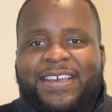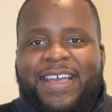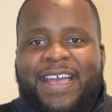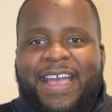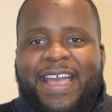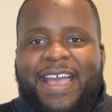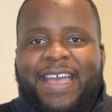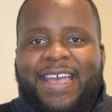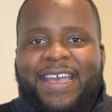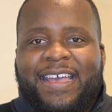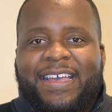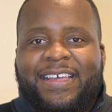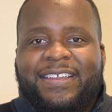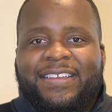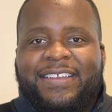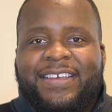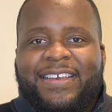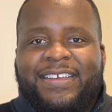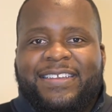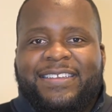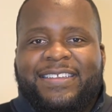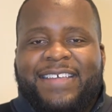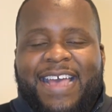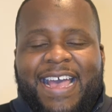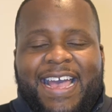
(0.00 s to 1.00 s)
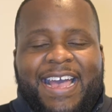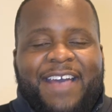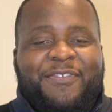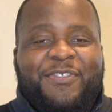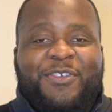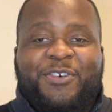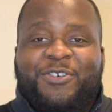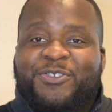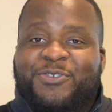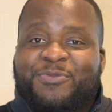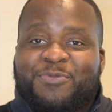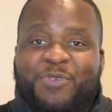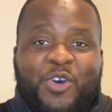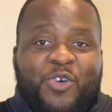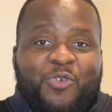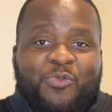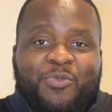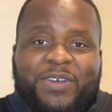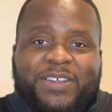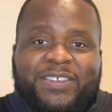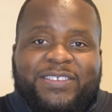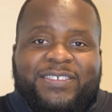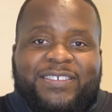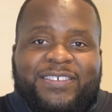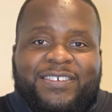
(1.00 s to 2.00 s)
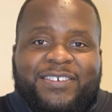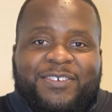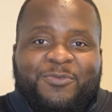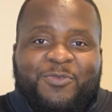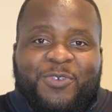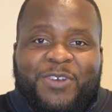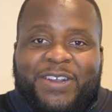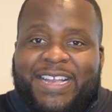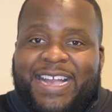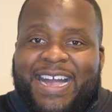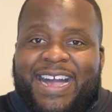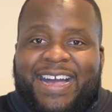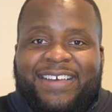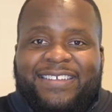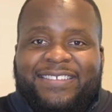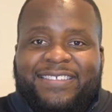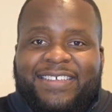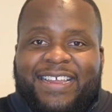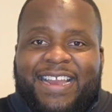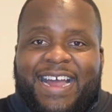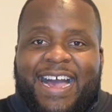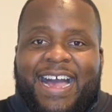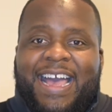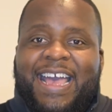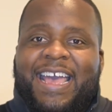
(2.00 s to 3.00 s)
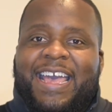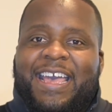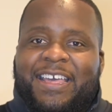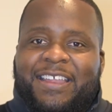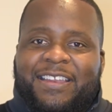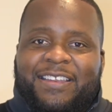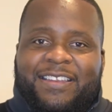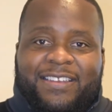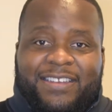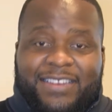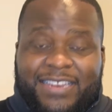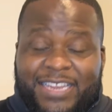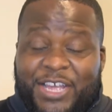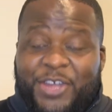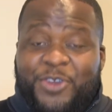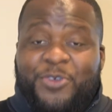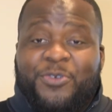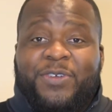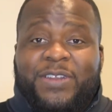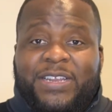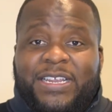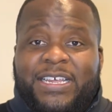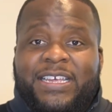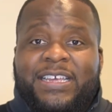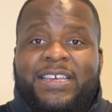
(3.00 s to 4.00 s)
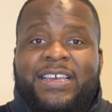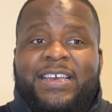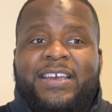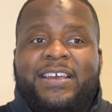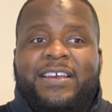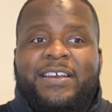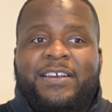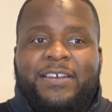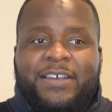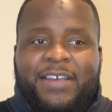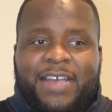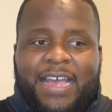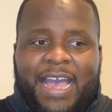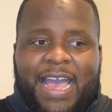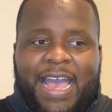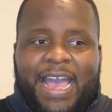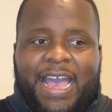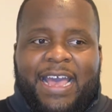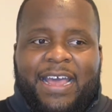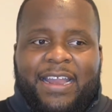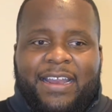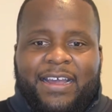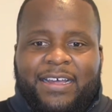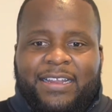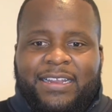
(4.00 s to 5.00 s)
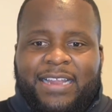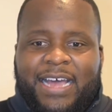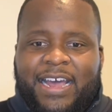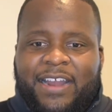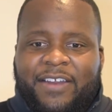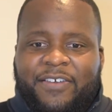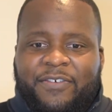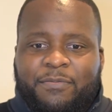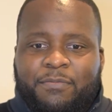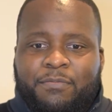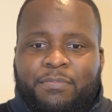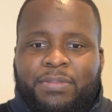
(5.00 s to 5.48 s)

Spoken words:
and to have those moments with guys that I had literally had a lot of